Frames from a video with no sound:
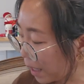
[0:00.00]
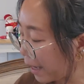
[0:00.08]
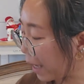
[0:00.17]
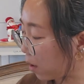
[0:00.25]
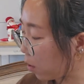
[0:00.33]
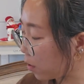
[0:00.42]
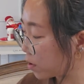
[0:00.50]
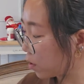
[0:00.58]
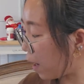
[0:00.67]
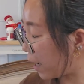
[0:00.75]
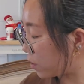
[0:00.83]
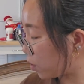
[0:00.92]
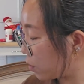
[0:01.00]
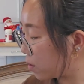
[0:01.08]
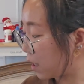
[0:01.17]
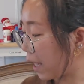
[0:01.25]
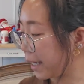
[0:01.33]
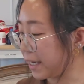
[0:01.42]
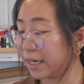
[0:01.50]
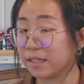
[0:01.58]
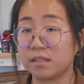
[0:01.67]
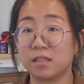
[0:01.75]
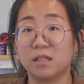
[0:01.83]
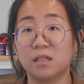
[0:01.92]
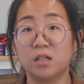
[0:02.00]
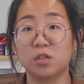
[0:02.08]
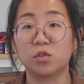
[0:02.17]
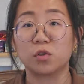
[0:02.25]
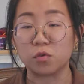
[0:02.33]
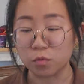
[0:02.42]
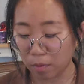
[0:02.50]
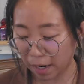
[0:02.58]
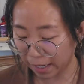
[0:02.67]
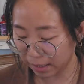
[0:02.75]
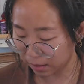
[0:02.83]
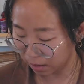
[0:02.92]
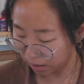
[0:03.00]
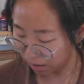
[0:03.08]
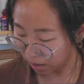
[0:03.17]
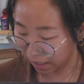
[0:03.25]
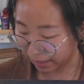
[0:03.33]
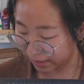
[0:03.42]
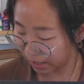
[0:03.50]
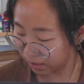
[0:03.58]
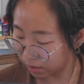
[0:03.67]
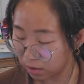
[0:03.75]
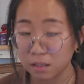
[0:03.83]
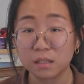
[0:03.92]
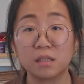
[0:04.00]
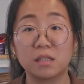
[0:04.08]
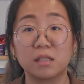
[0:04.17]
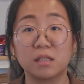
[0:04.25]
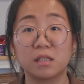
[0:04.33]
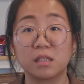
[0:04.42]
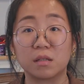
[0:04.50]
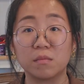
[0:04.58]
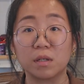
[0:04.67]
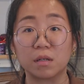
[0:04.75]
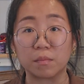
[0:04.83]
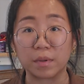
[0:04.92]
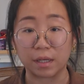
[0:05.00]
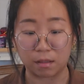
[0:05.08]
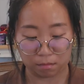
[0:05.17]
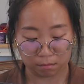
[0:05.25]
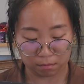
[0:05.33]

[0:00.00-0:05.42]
And also I don't like it too bright. I tend to dim it a bit.